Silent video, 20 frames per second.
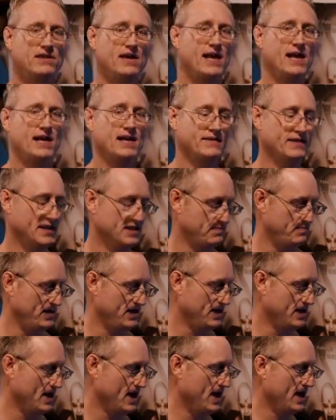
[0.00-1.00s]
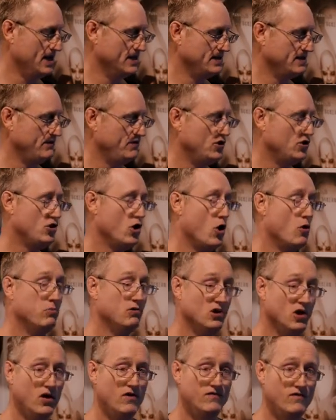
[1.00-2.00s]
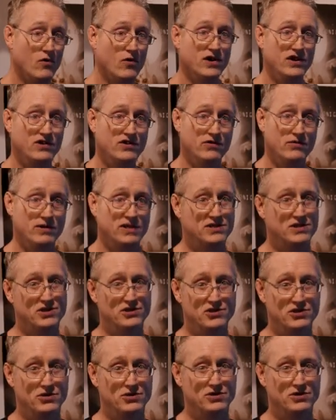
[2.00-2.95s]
thing in this because if you go below 42 inches,